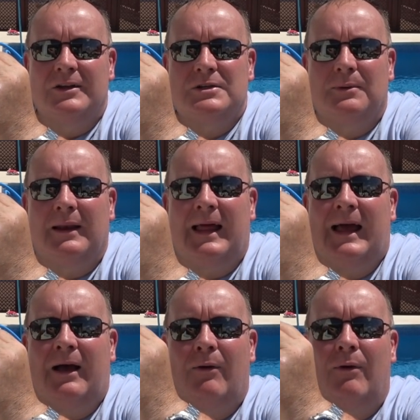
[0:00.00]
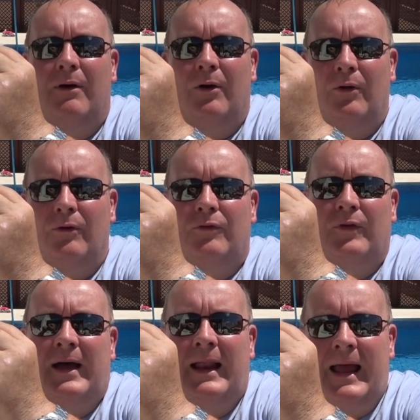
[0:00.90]
to allow
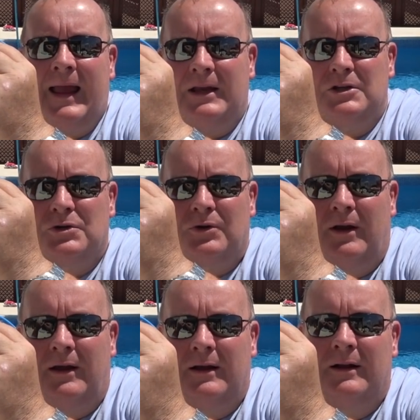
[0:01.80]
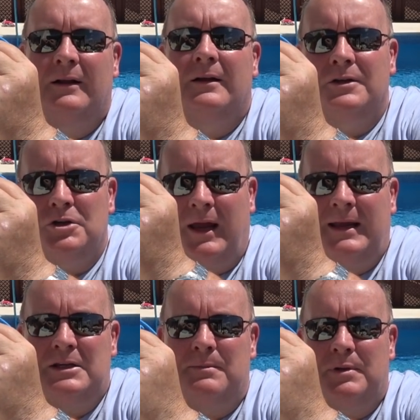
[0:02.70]
for that extra
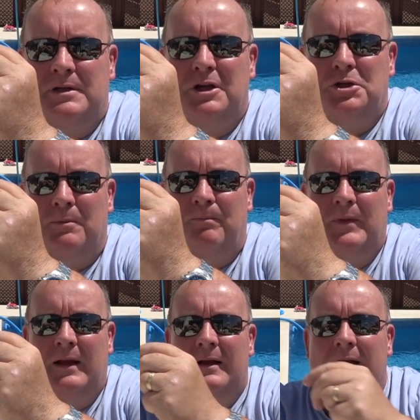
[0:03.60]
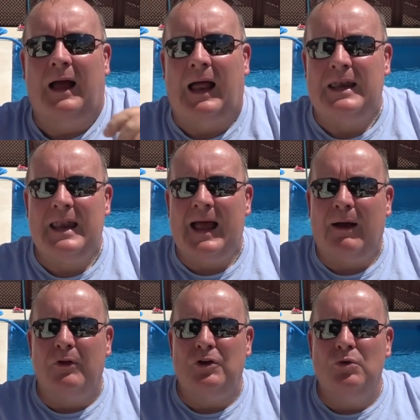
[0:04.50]
change in position. And
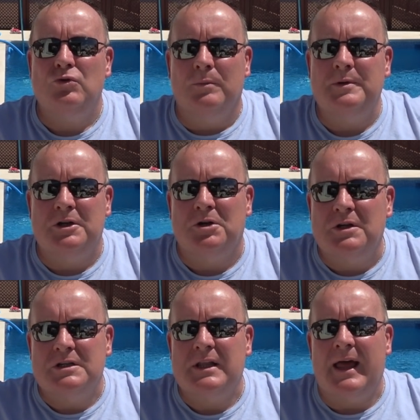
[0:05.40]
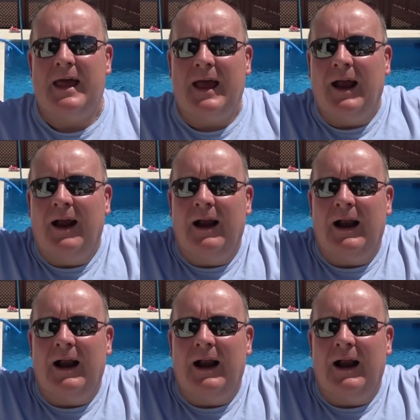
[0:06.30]
now the neutral position's there